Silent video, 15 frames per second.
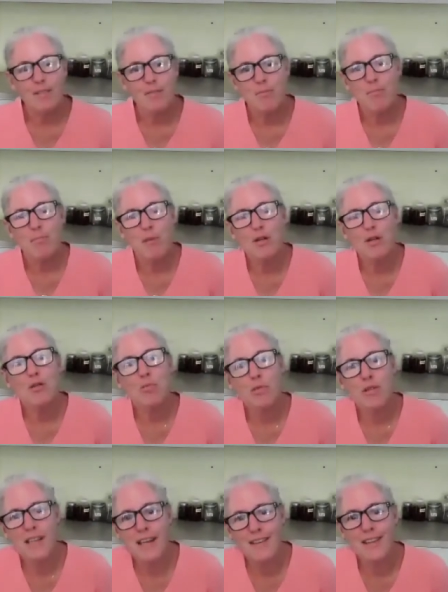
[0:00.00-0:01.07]
most will
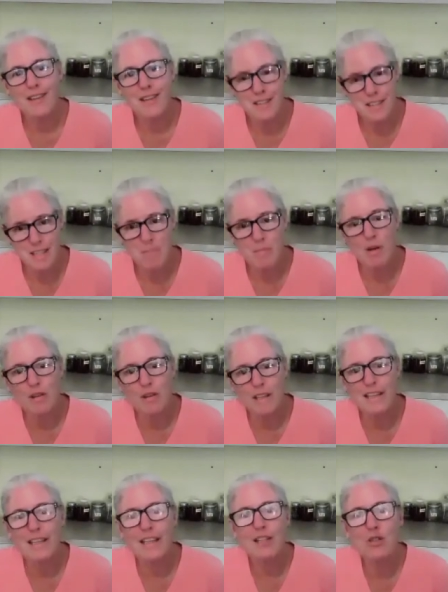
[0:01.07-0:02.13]
say that the Seminole
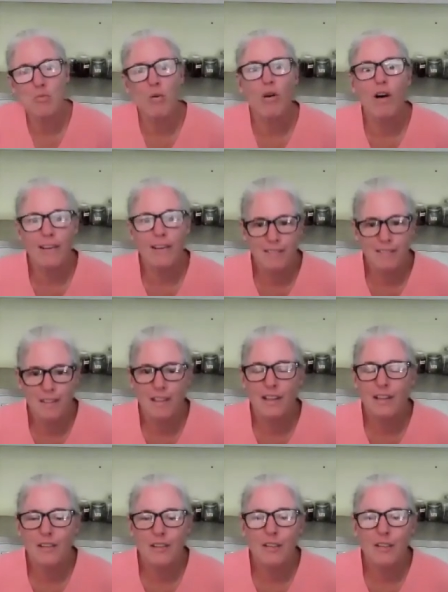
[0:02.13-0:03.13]
Indians won. The